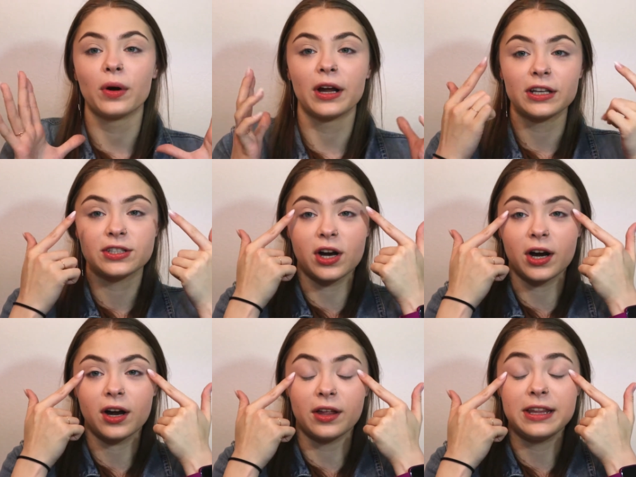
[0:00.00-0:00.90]
We're gonna
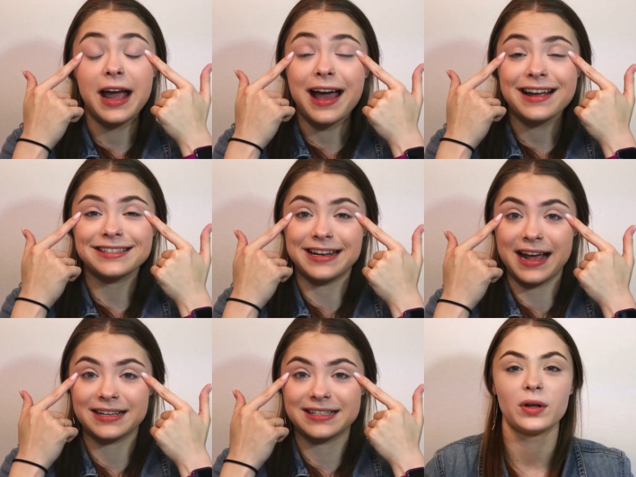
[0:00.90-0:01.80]
start on the eyes
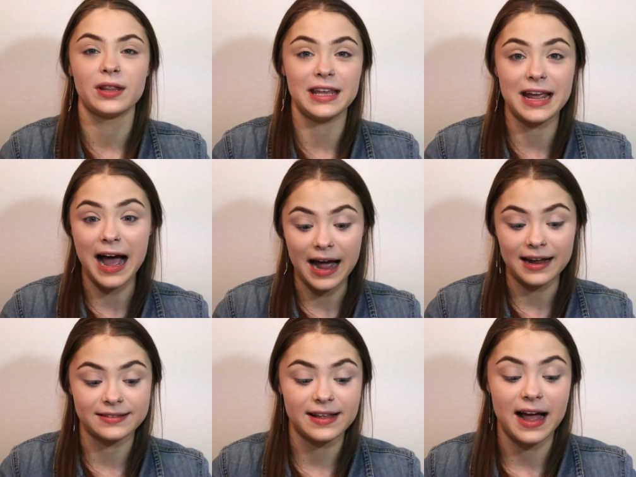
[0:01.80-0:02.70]
next. The
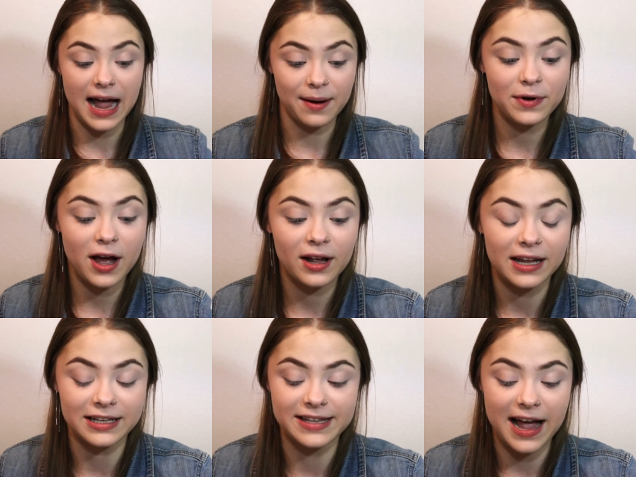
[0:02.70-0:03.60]
eyes. I'm not
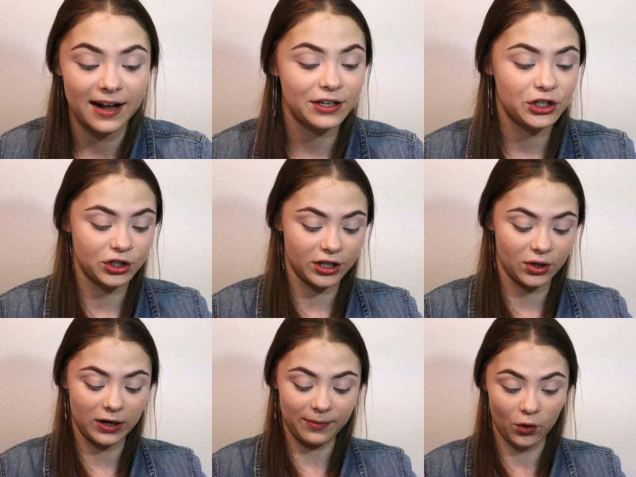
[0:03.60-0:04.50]
exactly sure
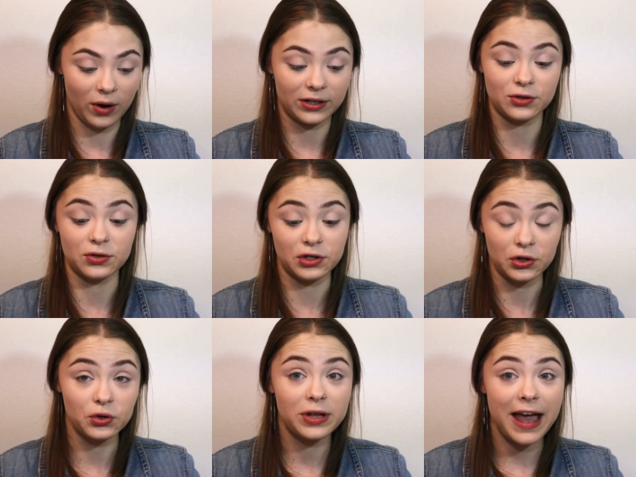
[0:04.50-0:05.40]
what I'm going to
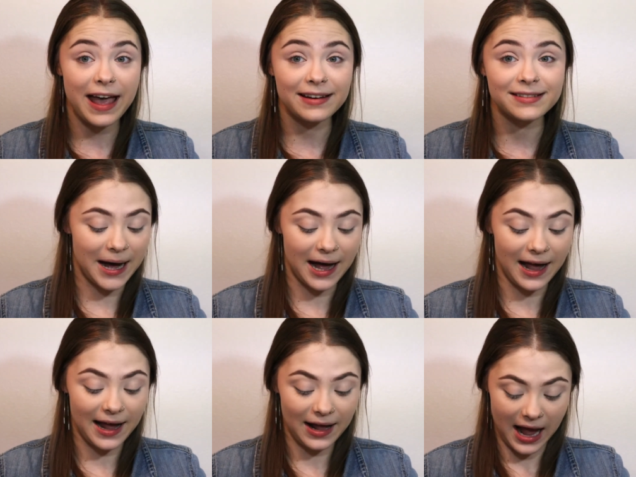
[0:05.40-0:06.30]
do yet,
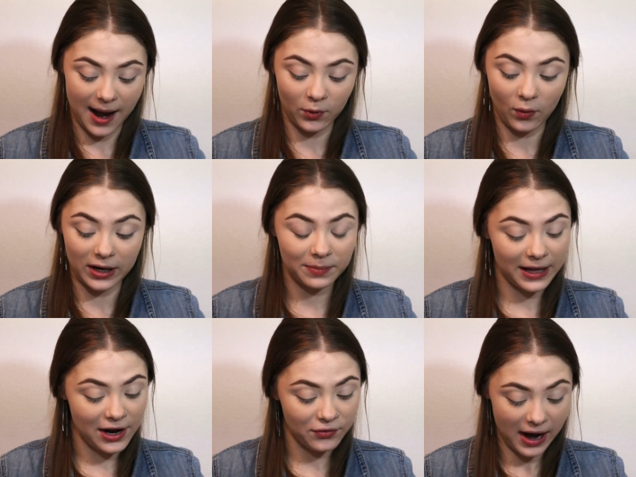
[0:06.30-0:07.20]
but I'm going to
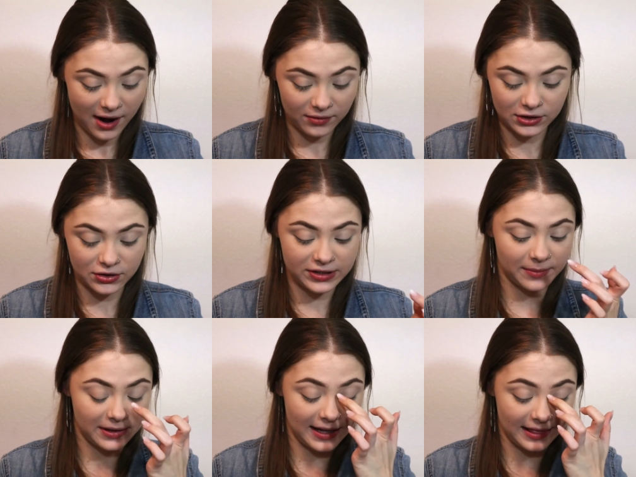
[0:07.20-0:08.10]
play around, do
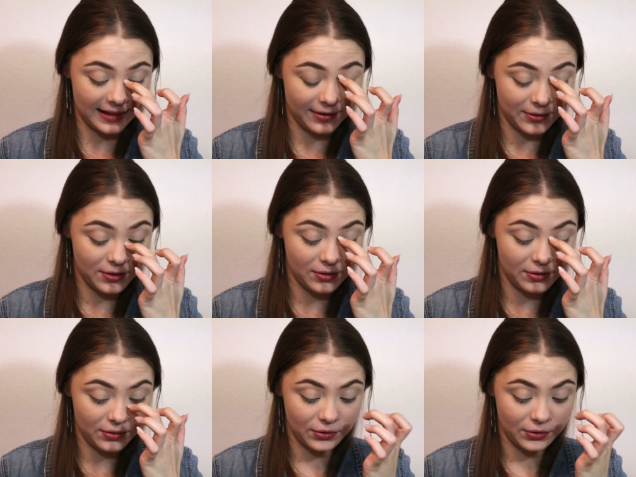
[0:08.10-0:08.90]
something a little